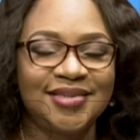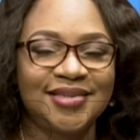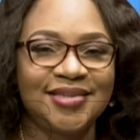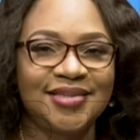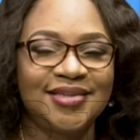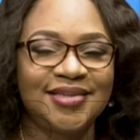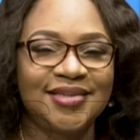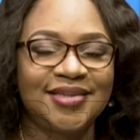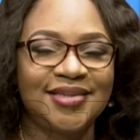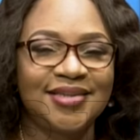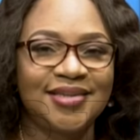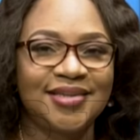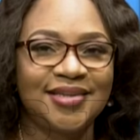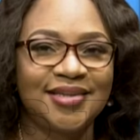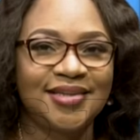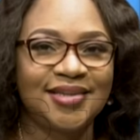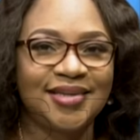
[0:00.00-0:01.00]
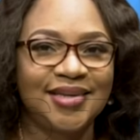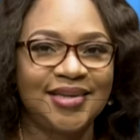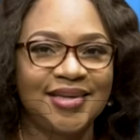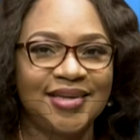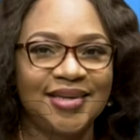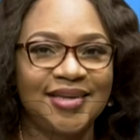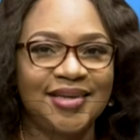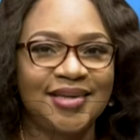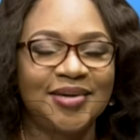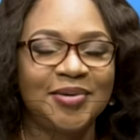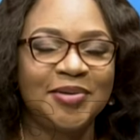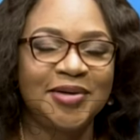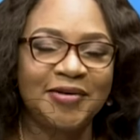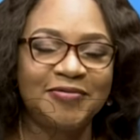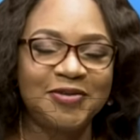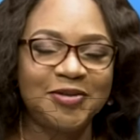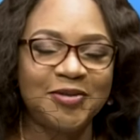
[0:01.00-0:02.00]
Hello, good afternoon. Good
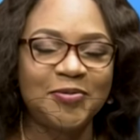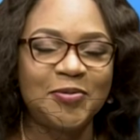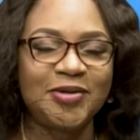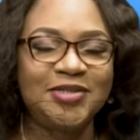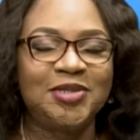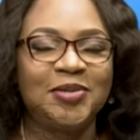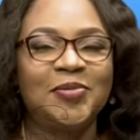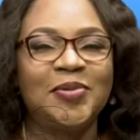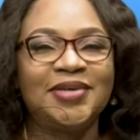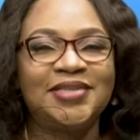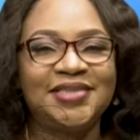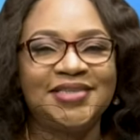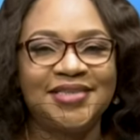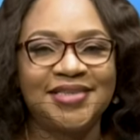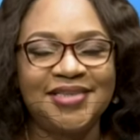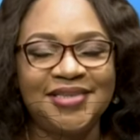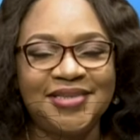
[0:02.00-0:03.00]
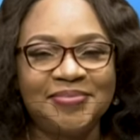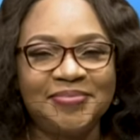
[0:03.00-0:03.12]
afternoon. What's your question?